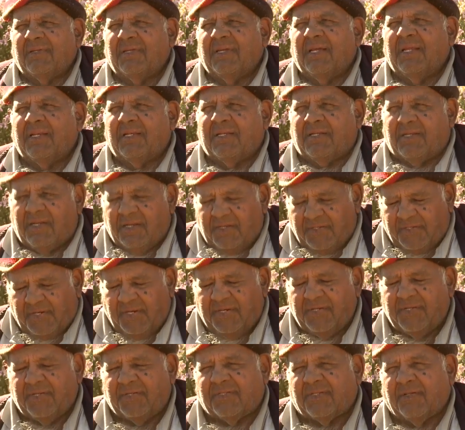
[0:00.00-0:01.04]
And
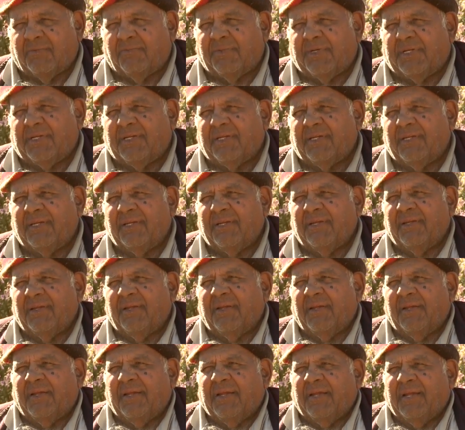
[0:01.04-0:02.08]
continues to be.
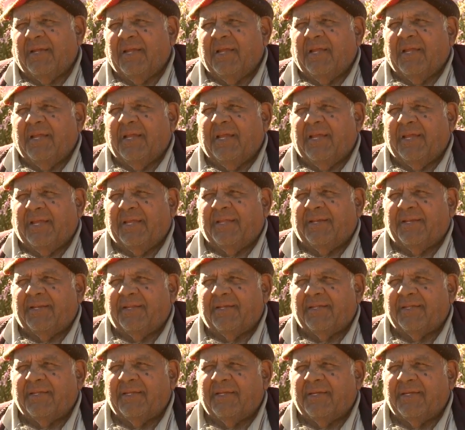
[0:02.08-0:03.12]
And
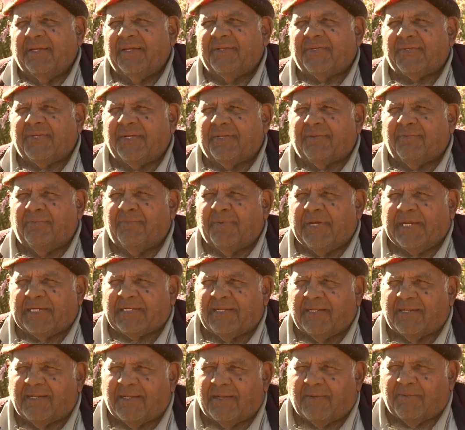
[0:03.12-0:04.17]
it's getting back
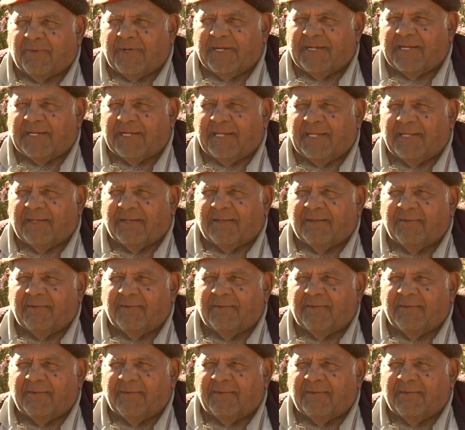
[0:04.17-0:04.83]
to that way again,